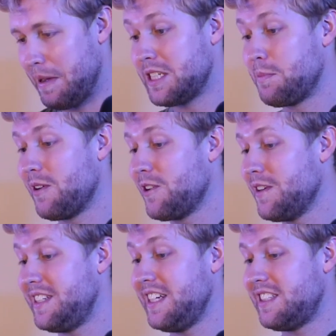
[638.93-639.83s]
Best burger
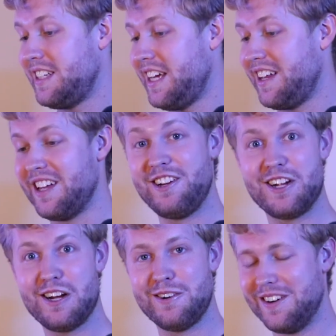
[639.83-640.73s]
in DC, there you
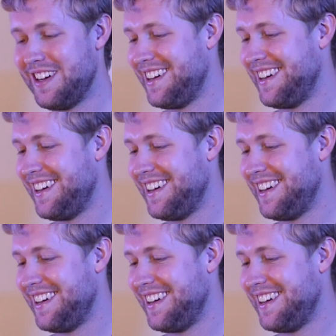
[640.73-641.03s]
go.